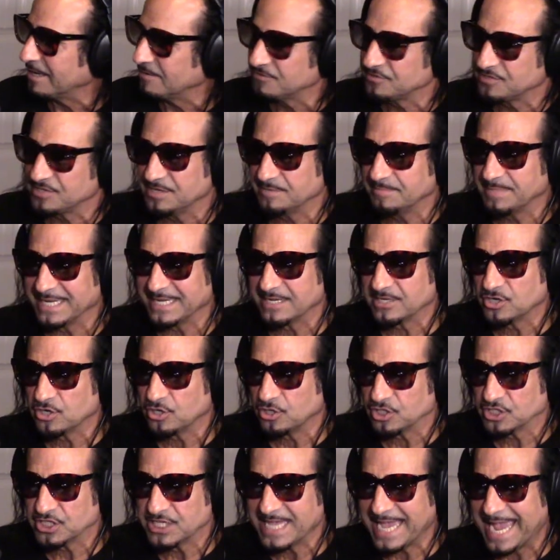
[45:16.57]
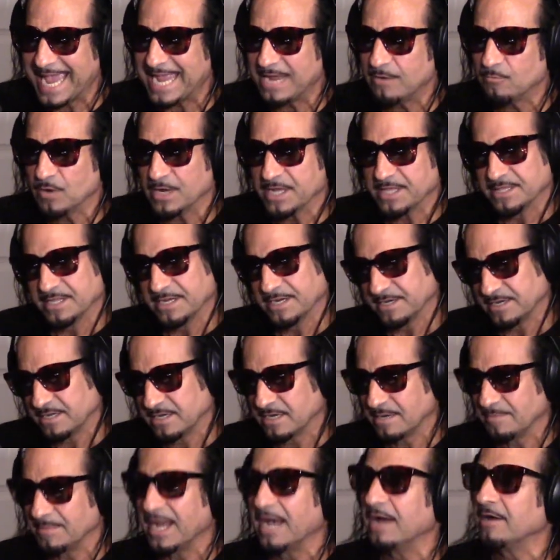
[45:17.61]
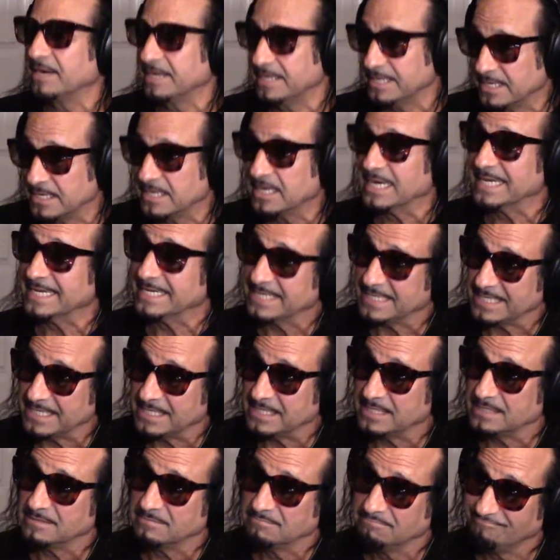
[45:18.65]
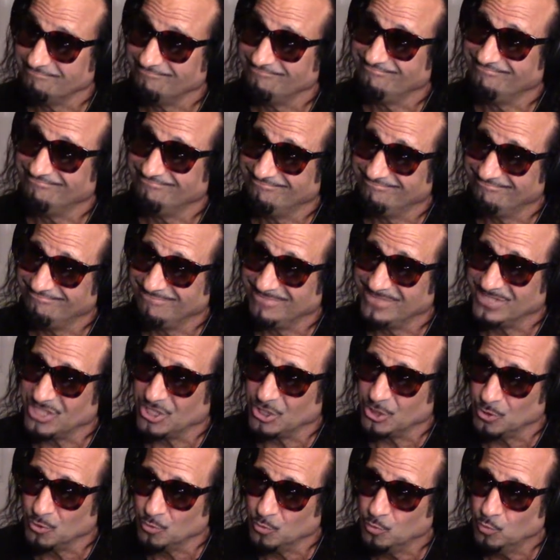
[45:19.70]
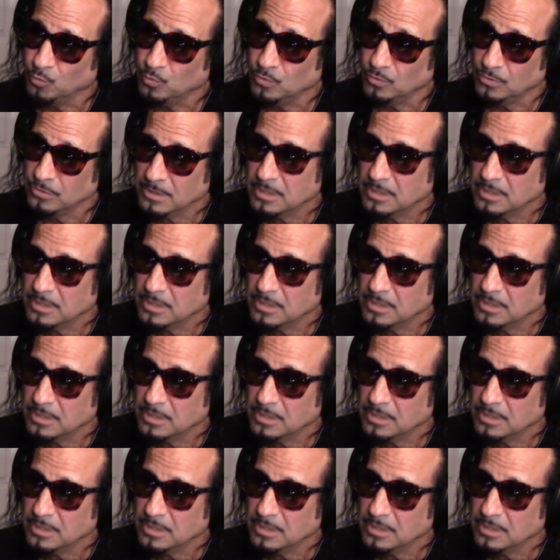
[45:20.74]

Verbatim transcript: I was in a band called Gangway that had come out in ninety-two